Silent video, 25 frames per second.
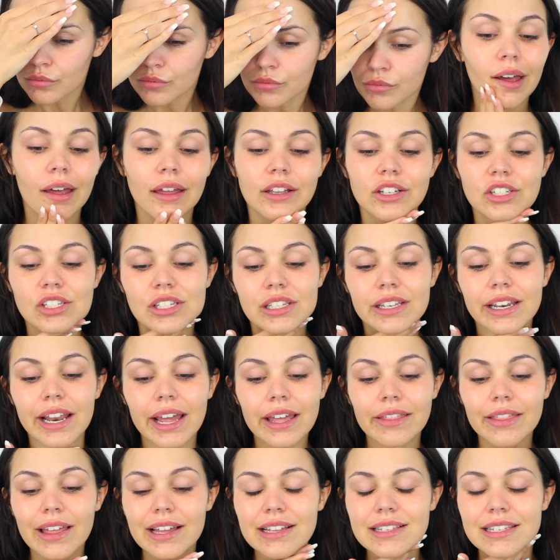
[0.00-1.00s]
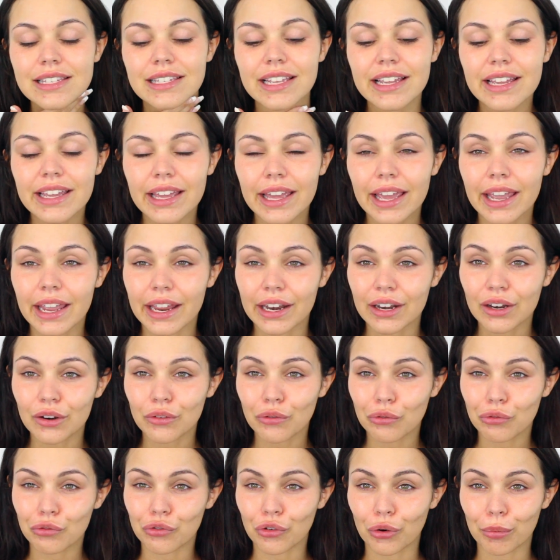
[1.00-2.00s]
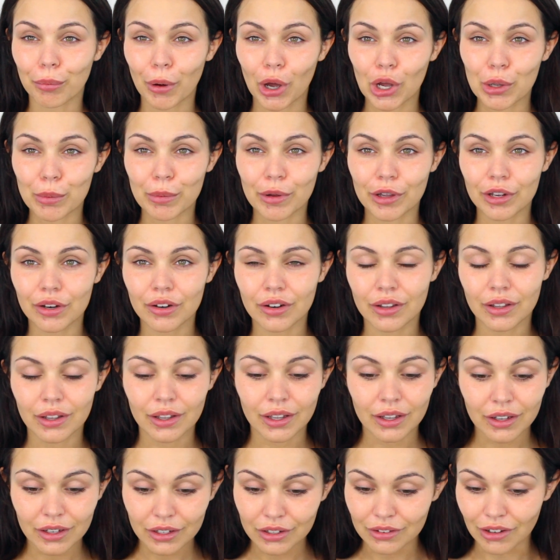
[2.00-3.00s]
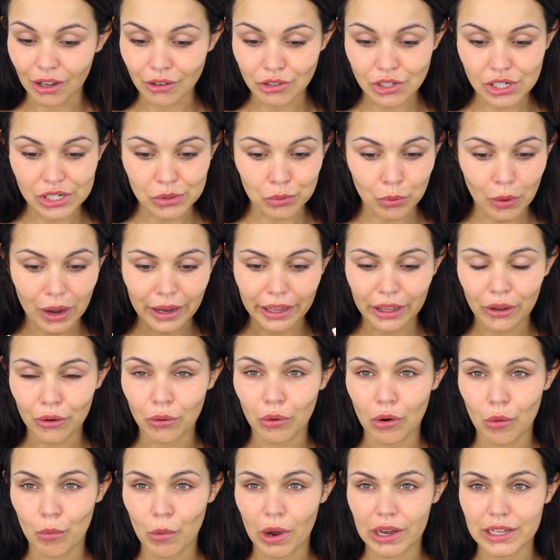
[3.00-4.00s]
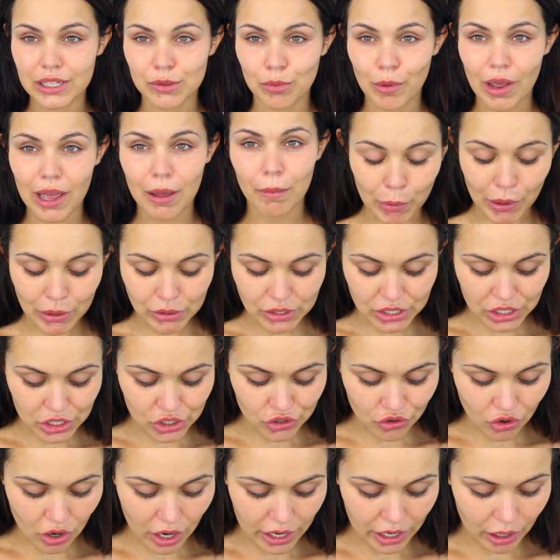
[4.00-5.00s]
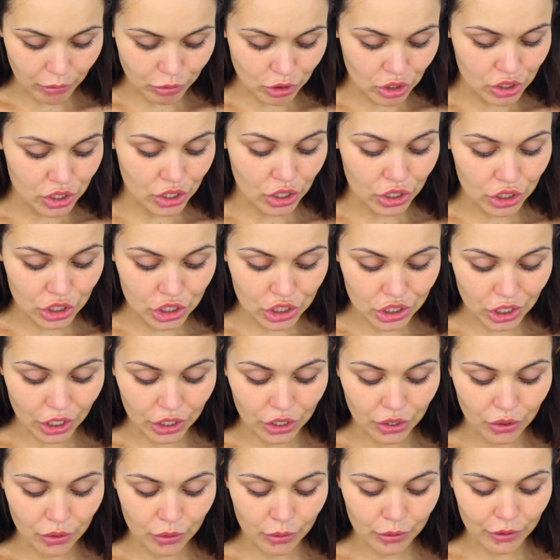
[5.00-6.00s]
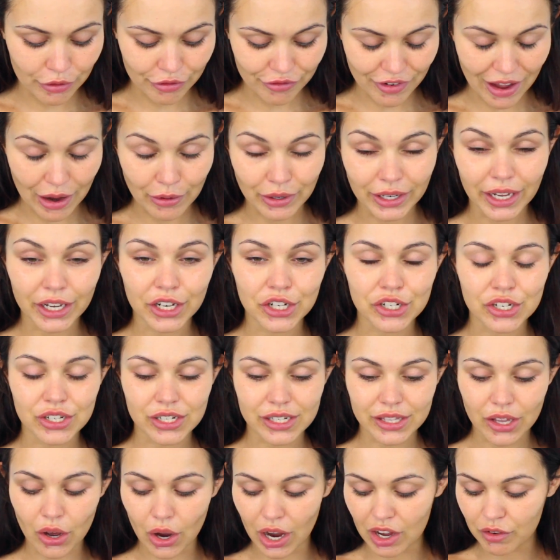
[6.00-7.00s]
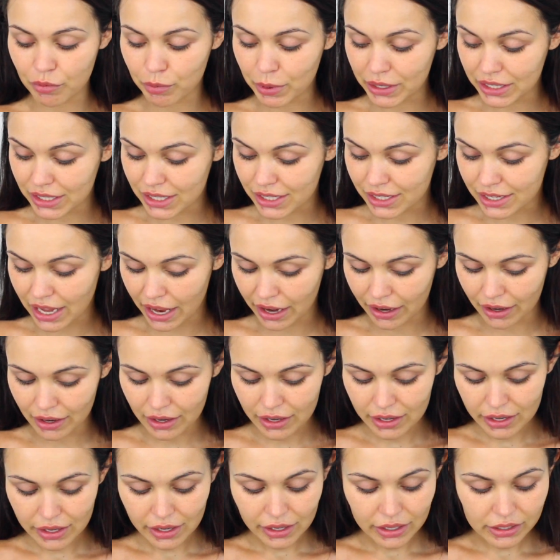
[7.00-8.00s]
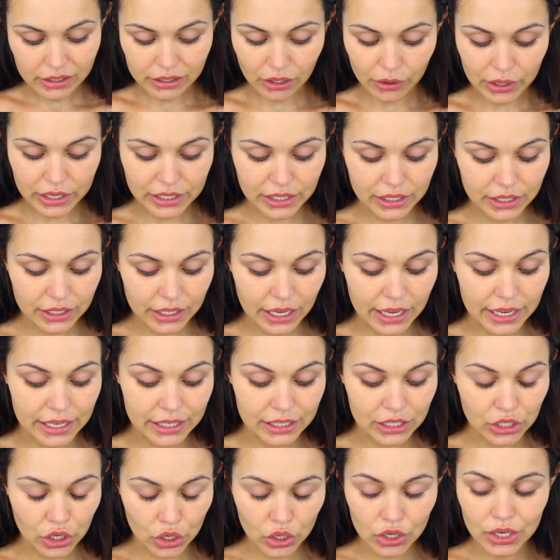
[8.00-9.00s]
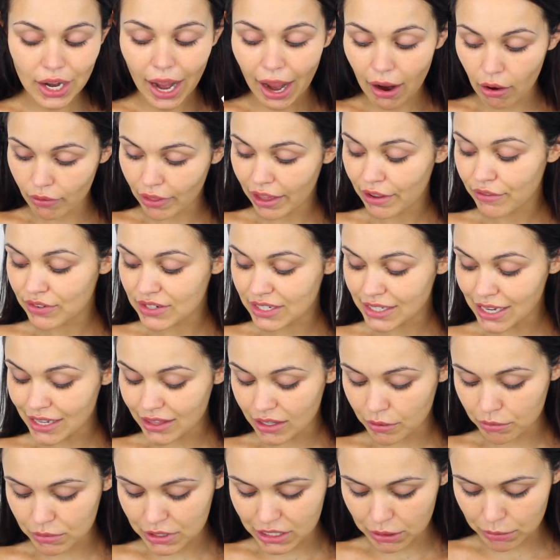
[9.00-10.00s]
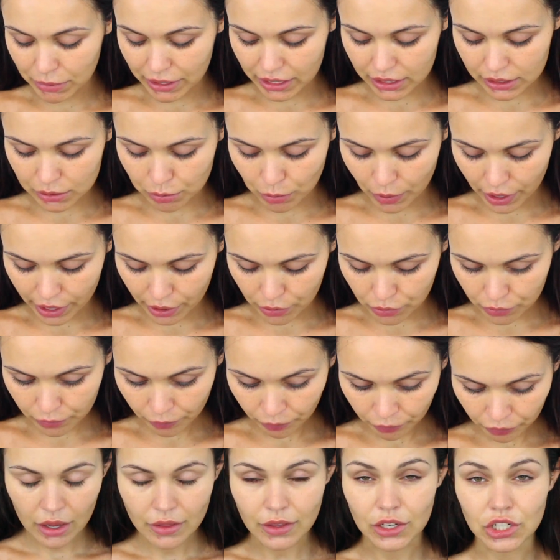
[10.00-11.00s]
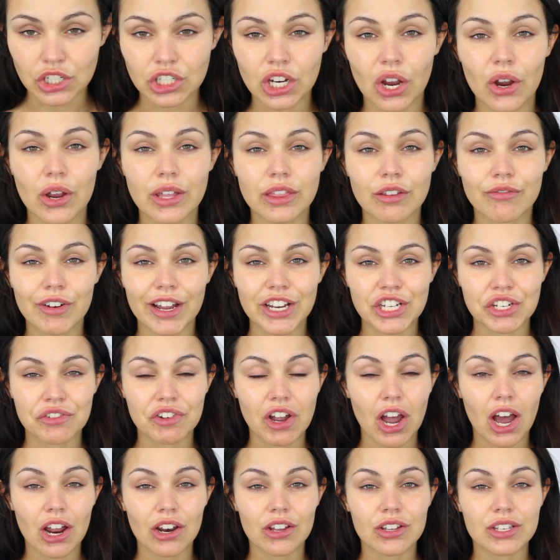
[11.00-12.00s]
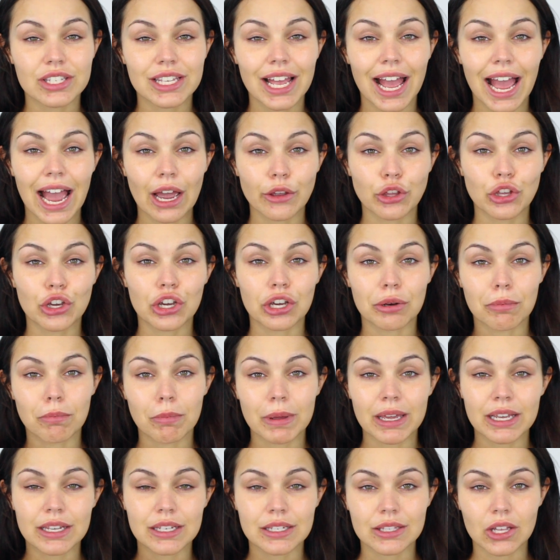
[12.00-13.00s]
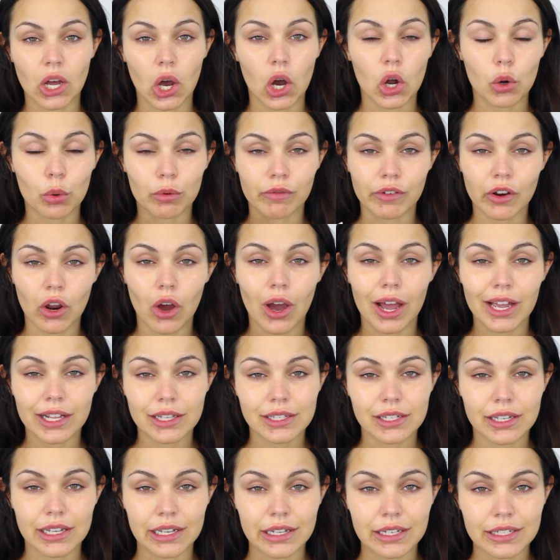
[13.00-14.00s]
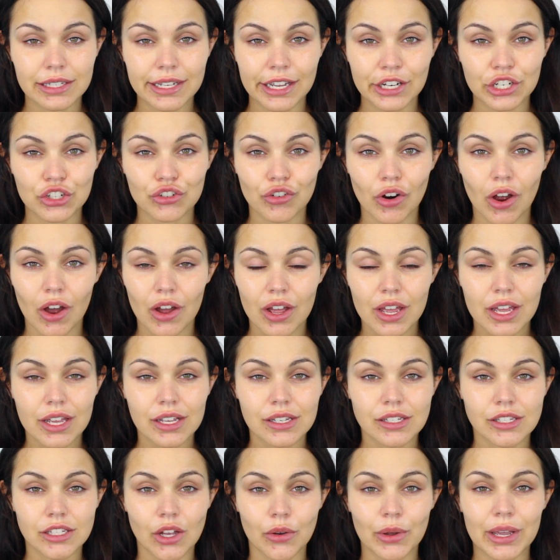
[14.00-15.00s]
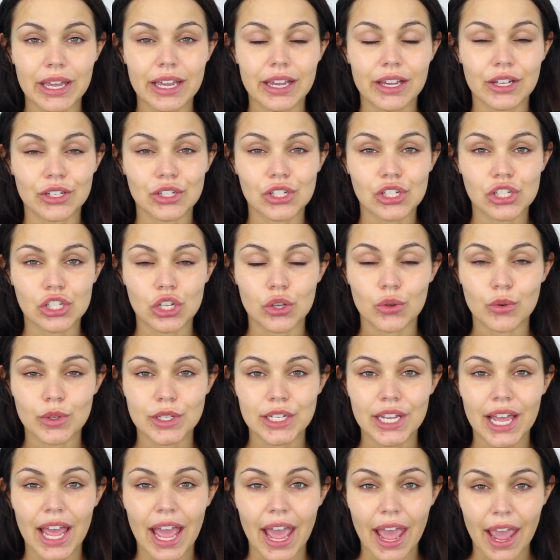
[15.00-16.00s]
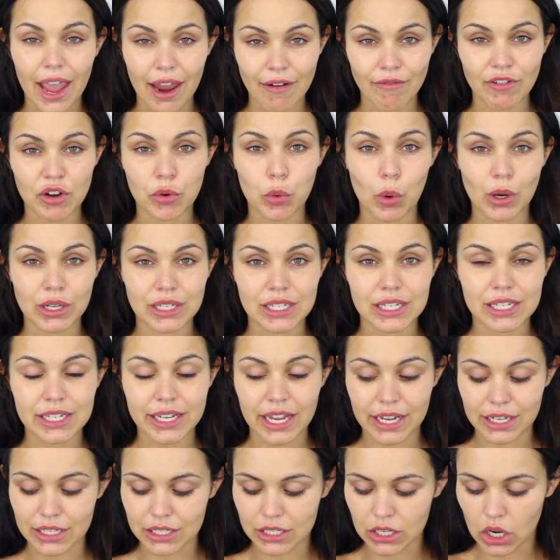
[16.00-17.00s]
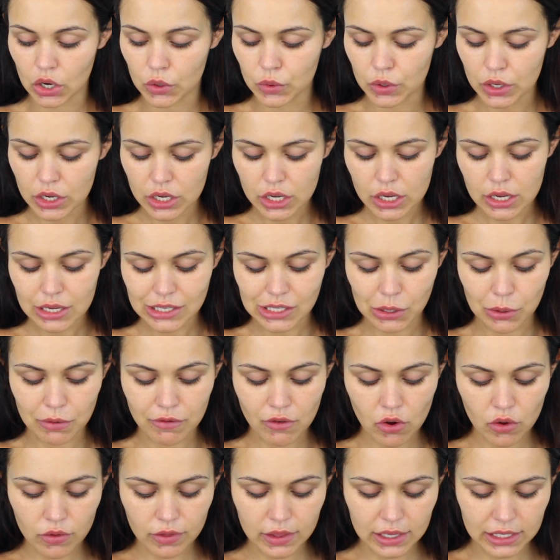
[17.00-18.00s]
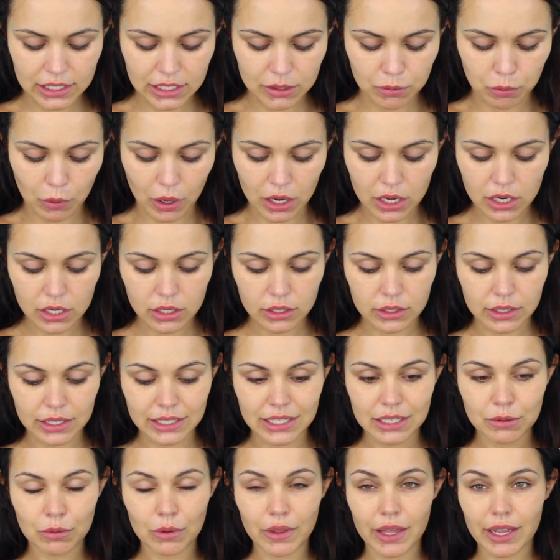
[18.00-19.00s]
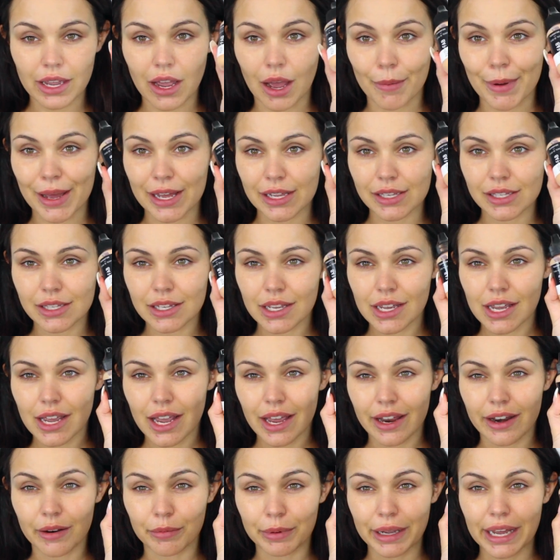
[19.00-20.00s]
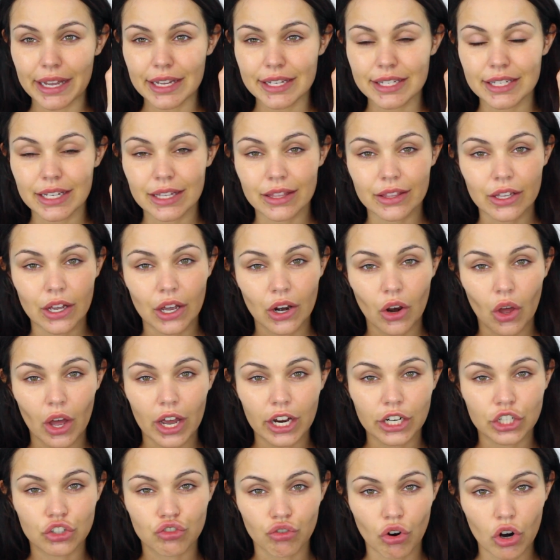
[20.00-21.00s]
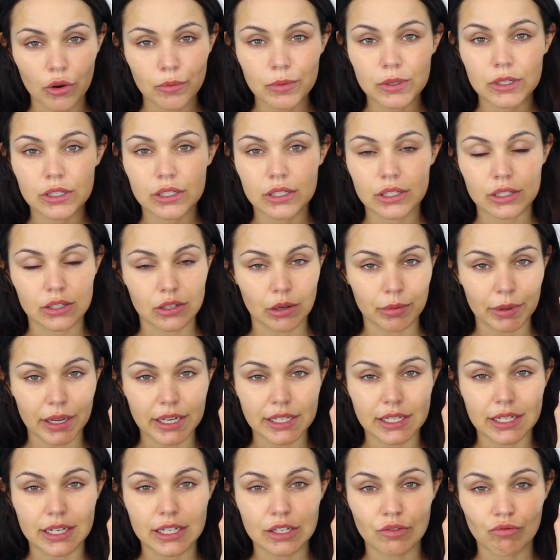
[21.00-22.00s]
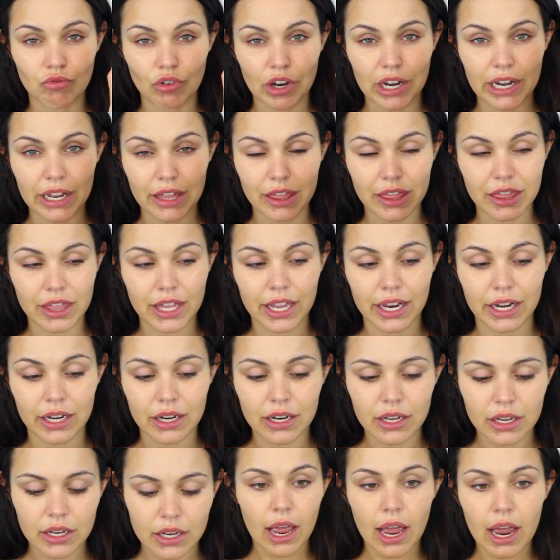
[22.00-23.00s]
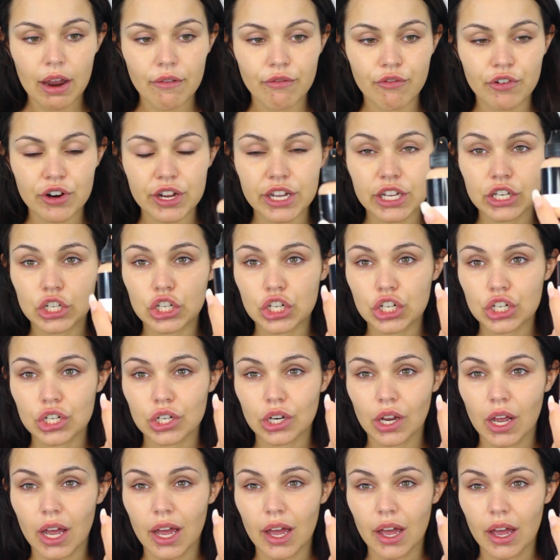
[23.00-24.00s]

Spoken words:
Okay, just let that sink in for a moment. Don't just whack it all on once. Whilst it's drying, I'm just going to show you the foundations that I've been sent. So it's good how they've sent them to me as well. They're showing the range of colours, how you can mix dark with light, etc. So it can suit everyone's skin tone. So we've got this one. This is what they come as. And I'm guessing they're like drops, so I'm guessing it's really thin. Average